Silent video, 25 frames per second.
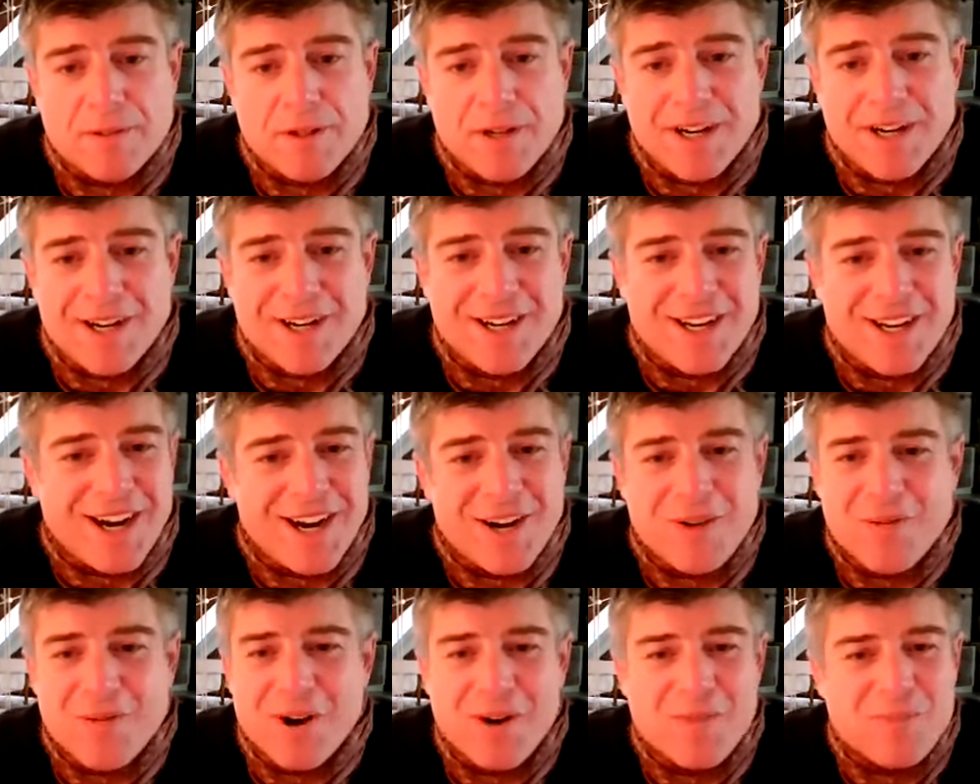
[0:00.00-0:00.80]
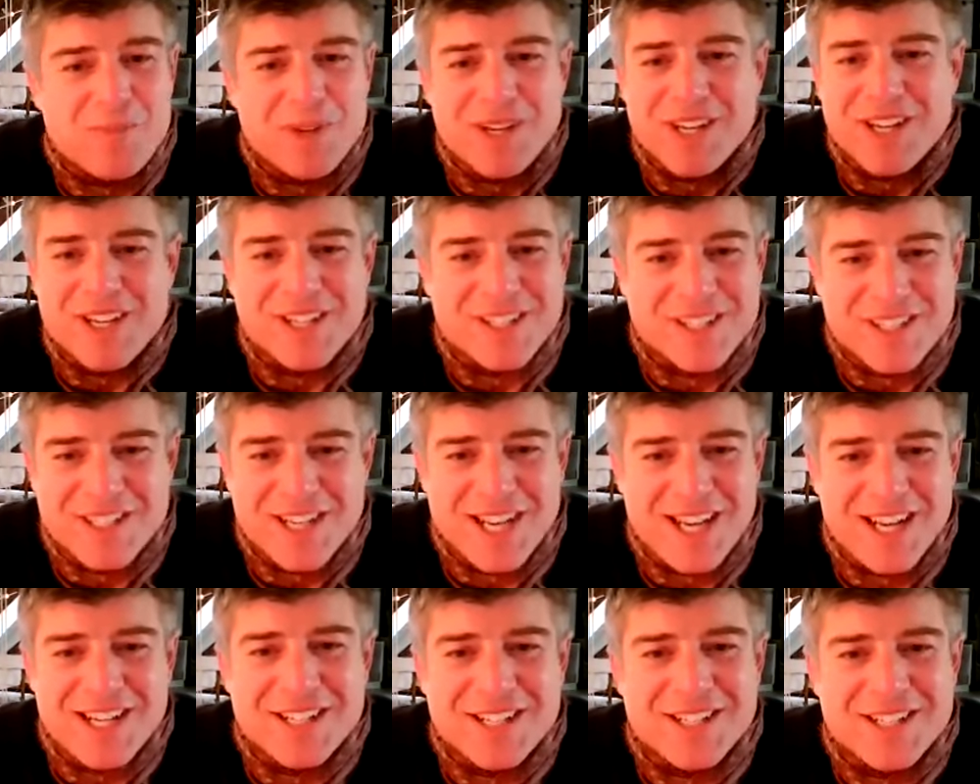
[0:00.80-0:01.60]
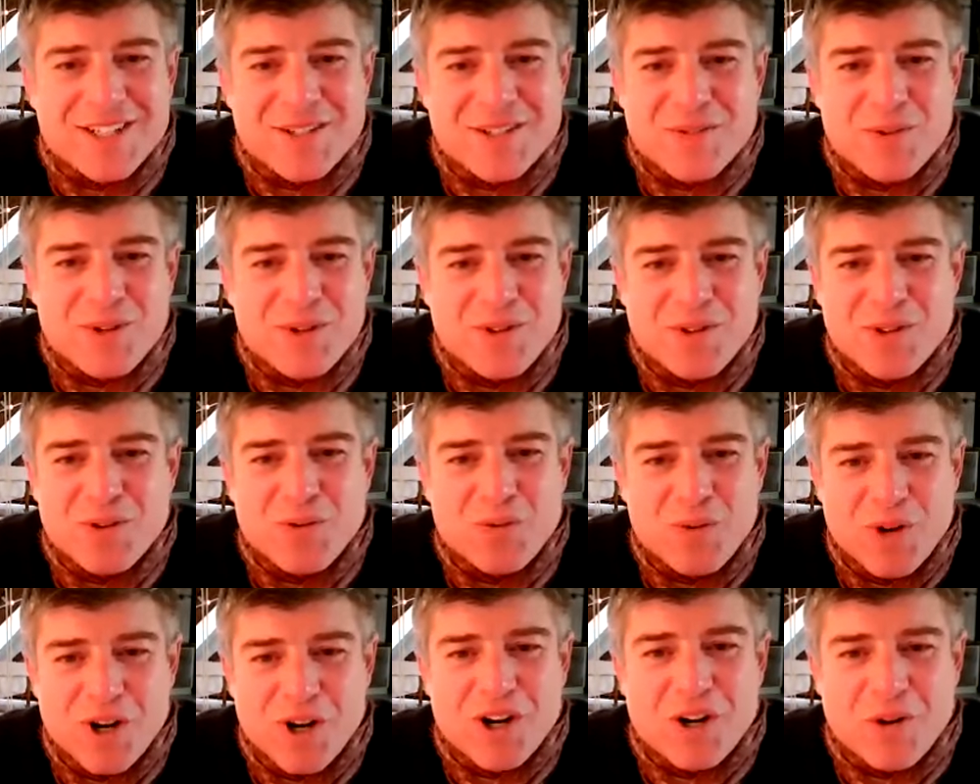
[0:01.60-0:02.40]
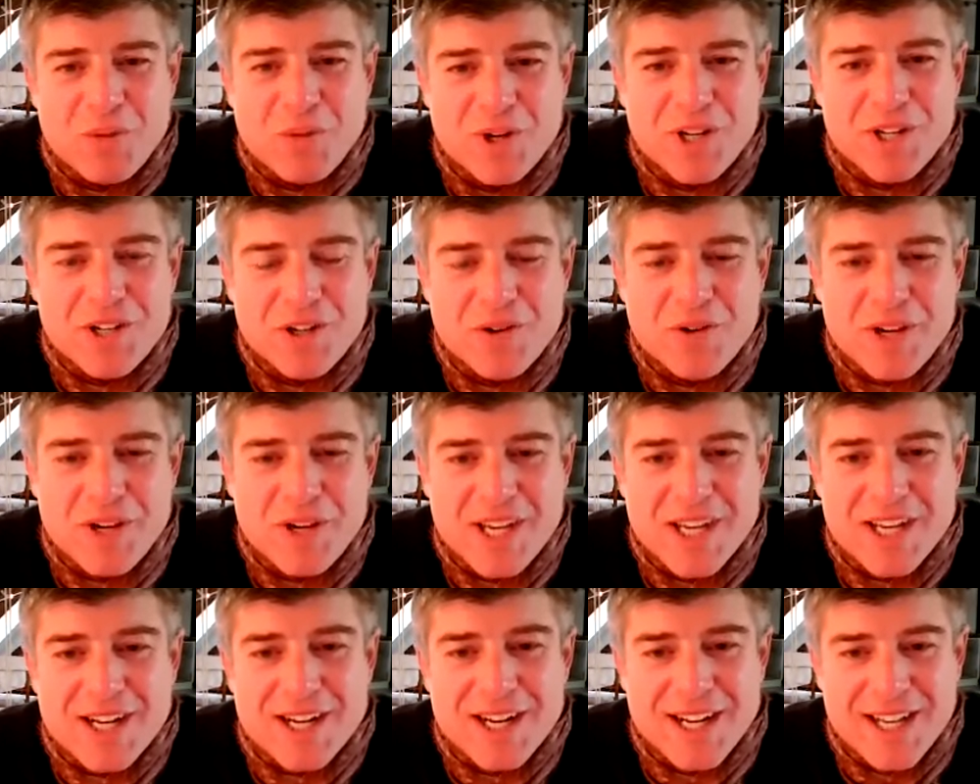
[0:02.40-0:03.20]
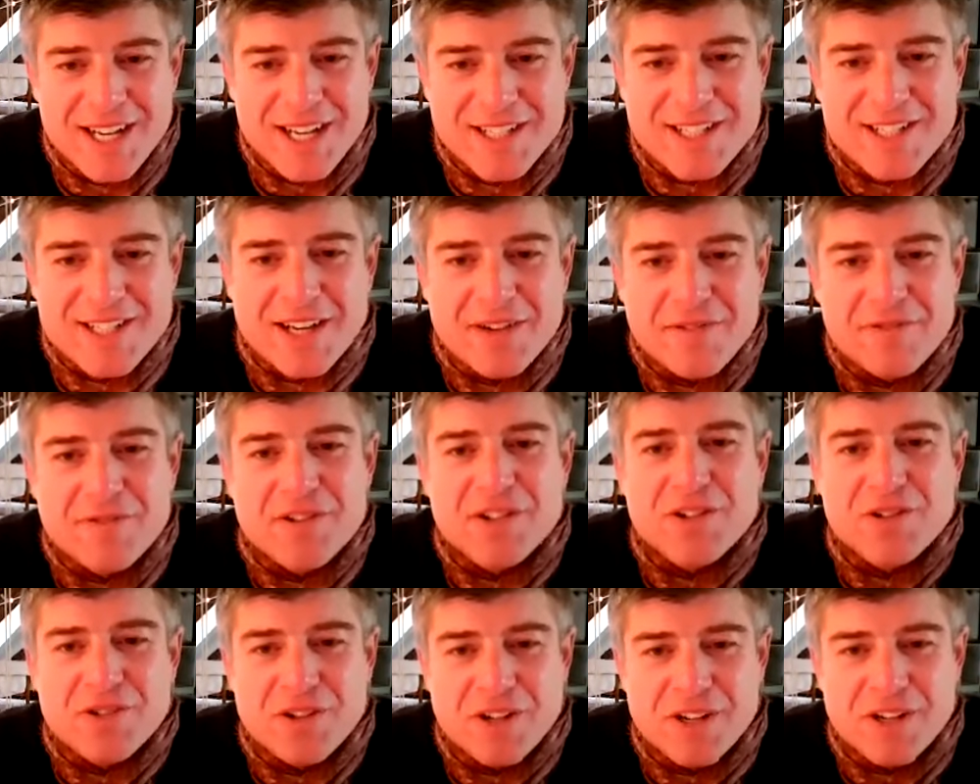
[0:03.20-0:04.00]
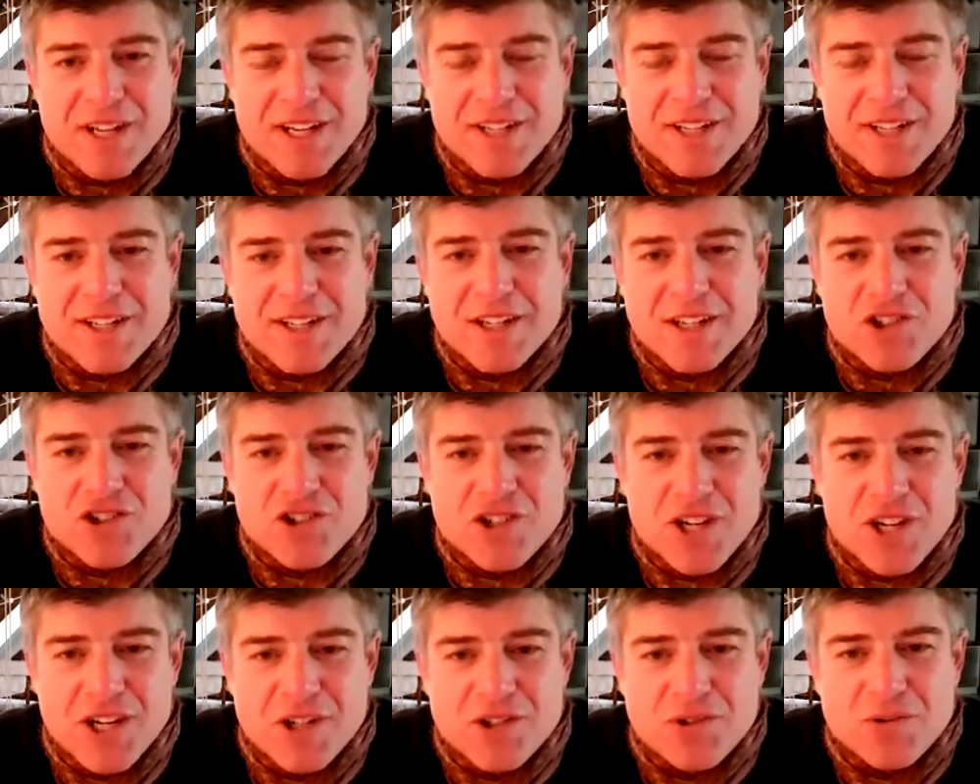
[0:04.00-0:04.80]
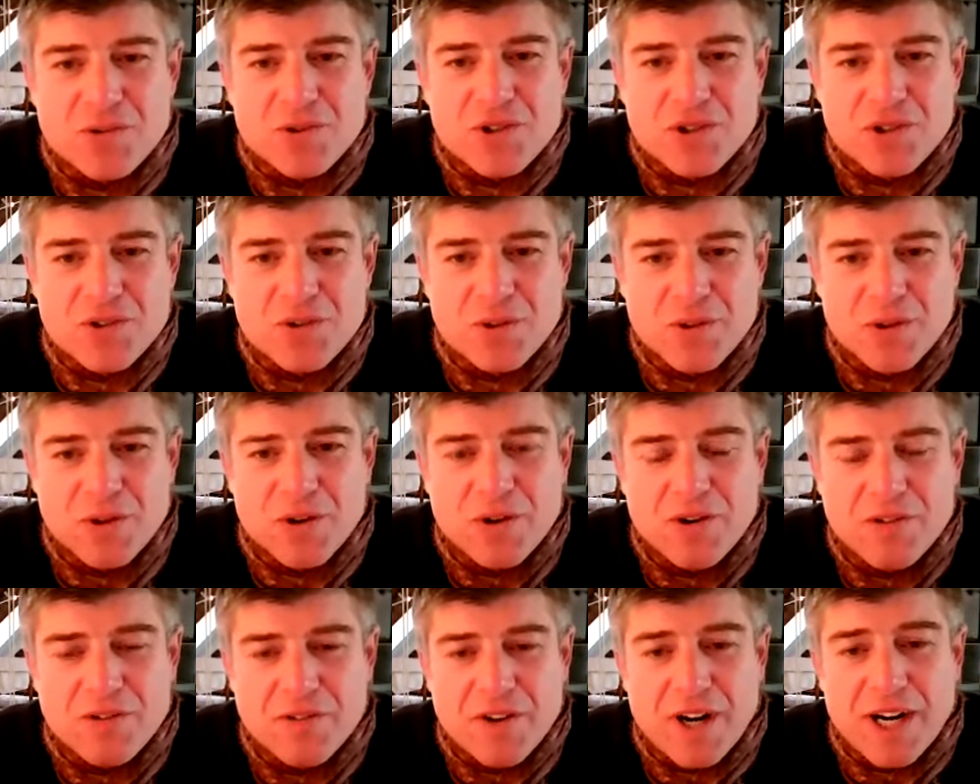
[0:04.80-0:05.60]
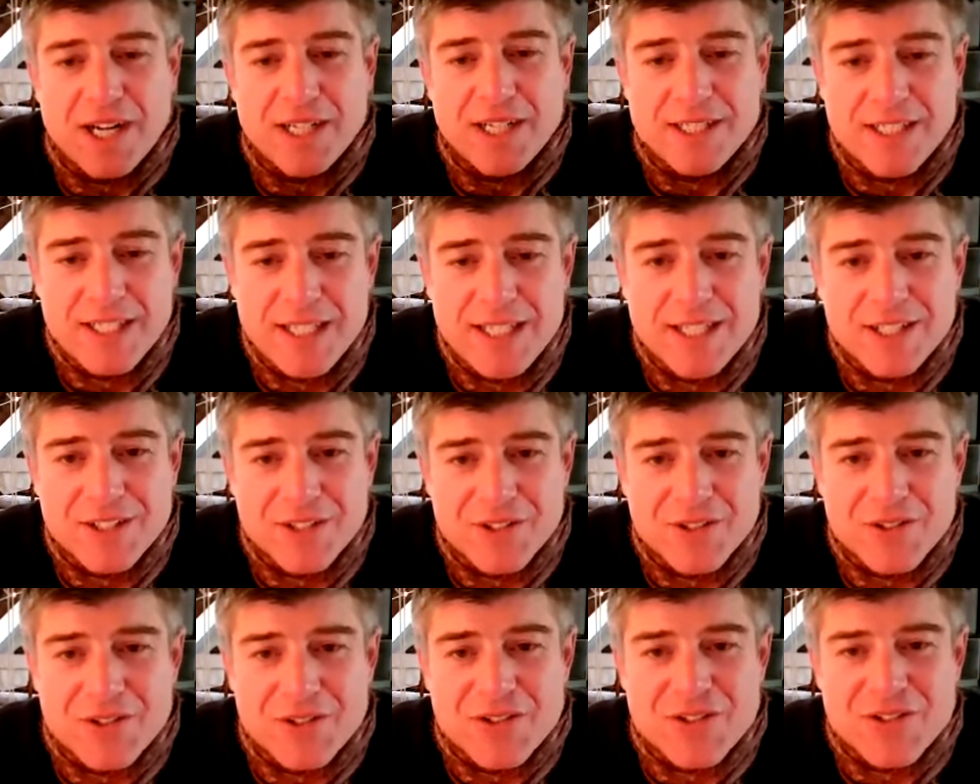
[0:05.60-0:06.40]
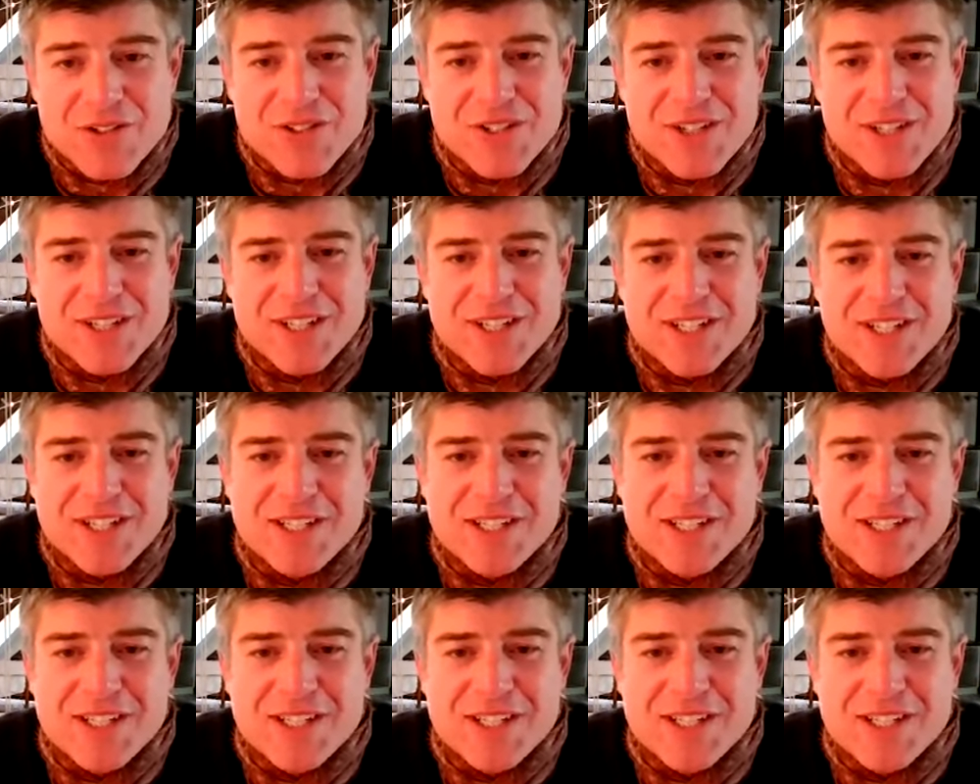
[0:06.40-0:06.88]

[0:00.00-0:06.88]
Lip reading: happy. I will be content with the work we're doing unless I feel that there's an exchange also of ideals.